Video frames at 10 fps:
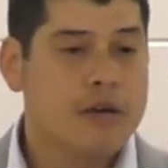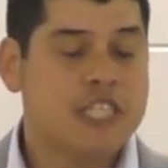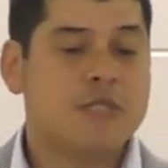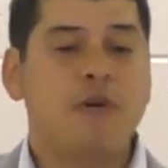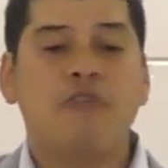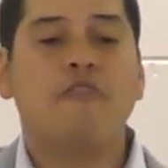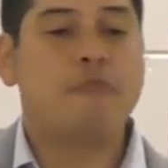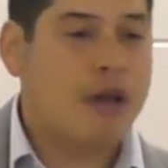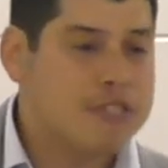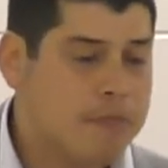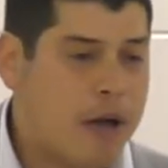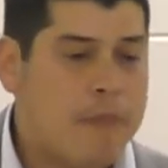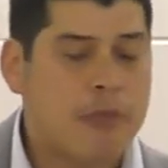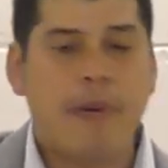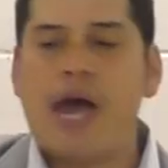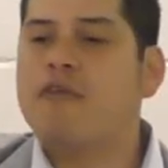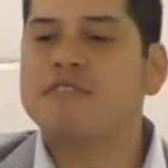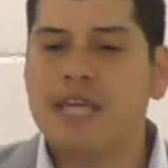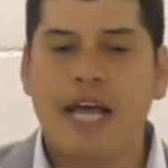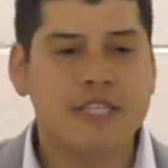The spirit of Beelzebub, the power of
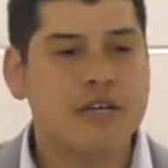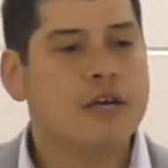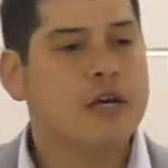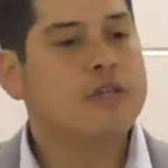Satan?